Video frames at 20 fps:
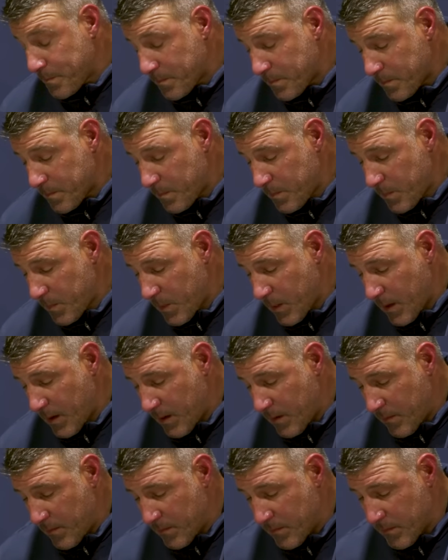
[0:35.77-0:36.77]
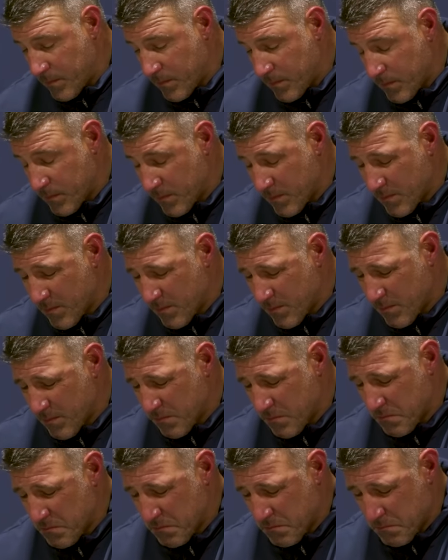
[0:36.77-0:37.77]

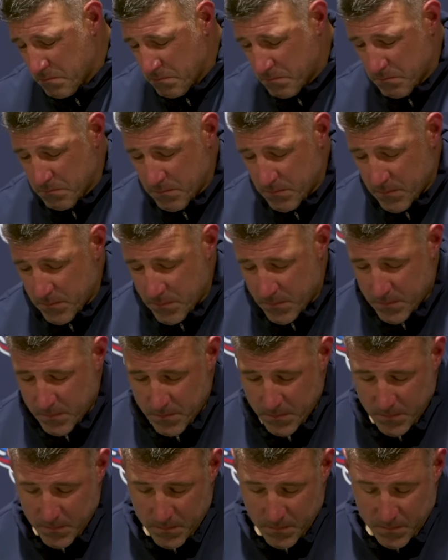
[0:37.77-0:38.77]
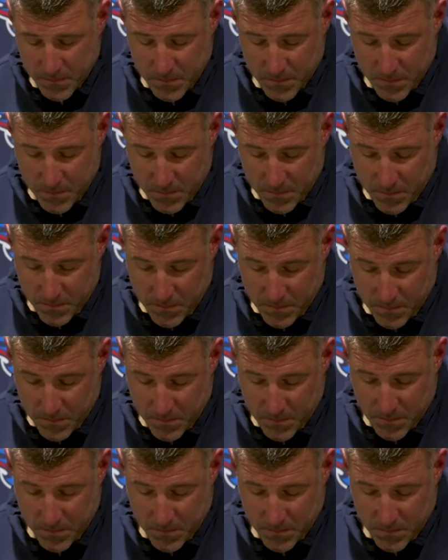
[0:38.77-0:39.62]
Nothing is said.